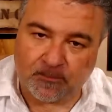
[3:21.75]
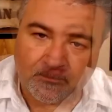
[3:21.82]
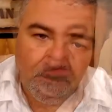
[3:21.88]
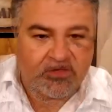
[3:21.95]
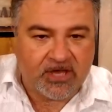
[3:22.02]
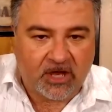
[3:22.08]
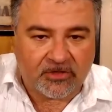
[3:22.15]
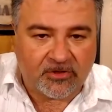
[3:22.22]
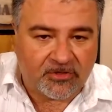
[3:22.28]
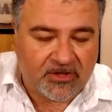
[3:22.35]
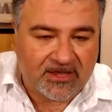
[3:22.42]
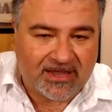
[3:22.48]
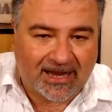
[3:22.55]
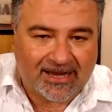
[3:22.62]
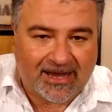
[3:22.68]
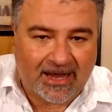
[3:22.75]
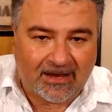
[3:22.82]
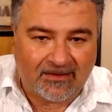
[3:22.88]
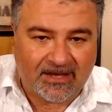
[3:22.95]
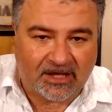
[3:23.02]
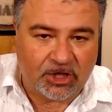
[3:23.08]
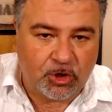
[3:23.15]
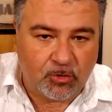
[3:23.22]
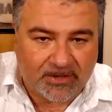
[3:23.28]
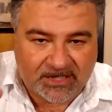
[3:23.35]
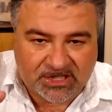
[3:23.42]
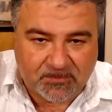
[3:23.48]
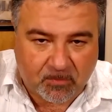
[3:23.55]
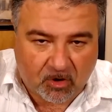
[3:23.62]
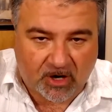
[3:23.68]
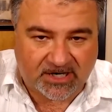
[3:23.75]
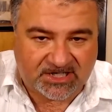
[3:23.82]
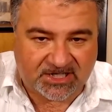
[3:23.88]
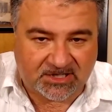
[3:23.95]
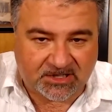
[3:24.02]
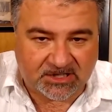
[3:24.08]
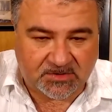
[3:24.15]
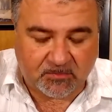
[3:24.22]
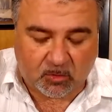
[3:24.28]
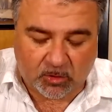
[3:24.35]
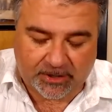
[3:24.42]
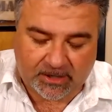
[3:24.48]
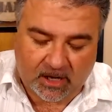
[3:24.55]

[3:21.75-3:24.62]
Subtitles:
The other thing that I can't tell you is price at this point.